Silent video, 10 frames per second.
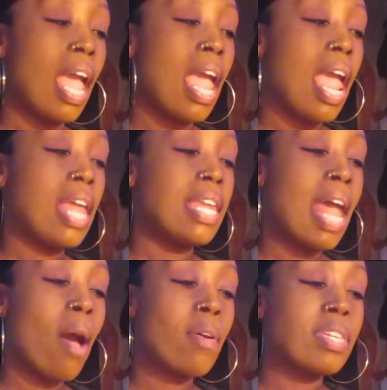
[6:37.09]
And
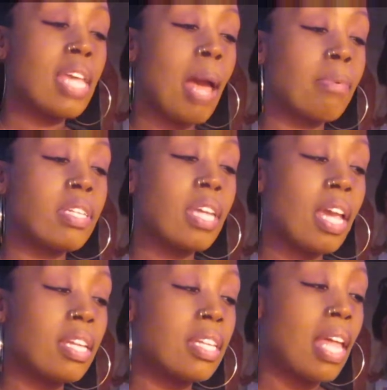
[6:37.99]
now it's time to
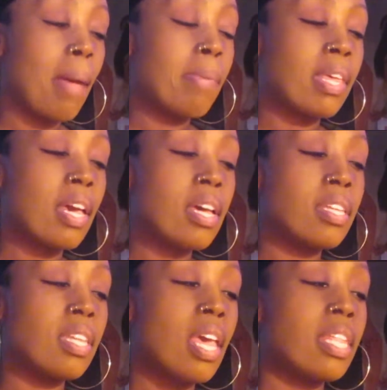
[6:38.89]
change that,
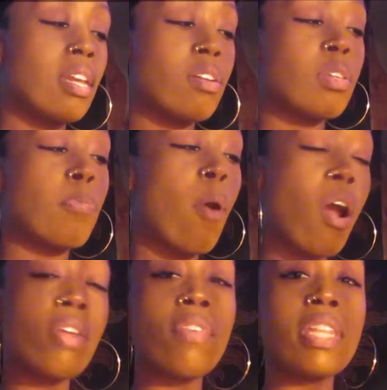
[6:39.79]
because there's
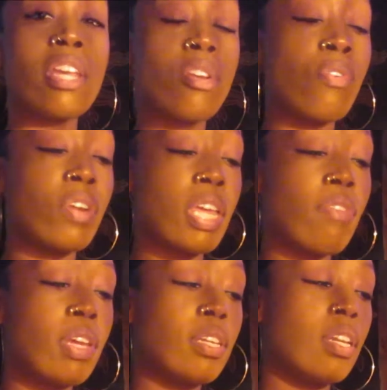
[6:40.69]
part of it that you're
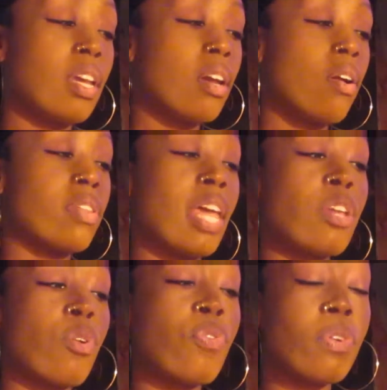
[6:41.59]
forgiven, or
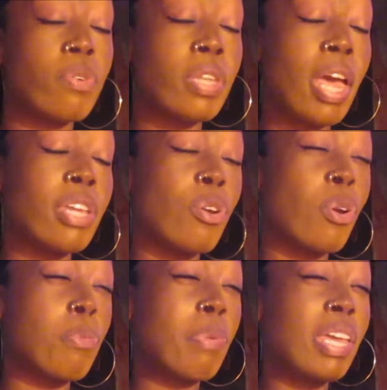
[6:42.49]
that
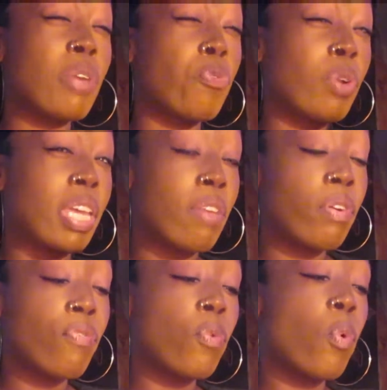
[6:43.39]
you're being
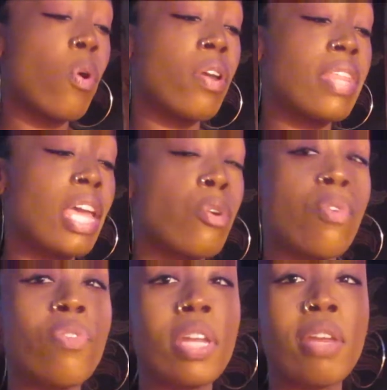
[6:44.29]
forgiven for, or that
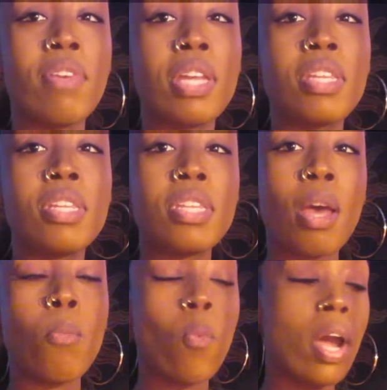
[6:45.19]
you're forgiving
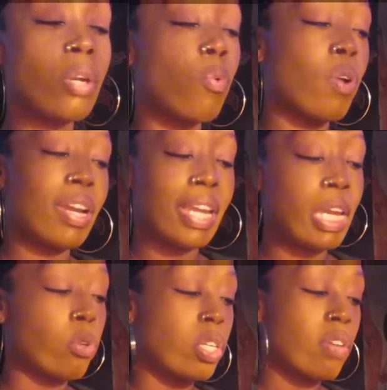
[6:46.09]
someone or an
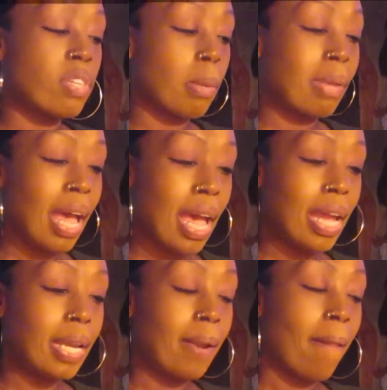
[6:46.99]
energy of some
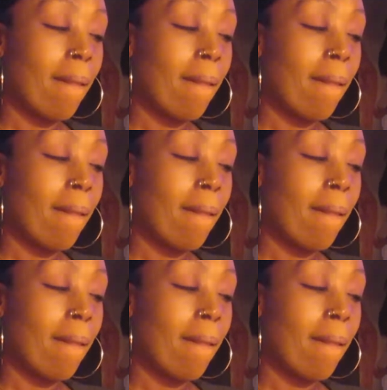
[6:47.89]
kind.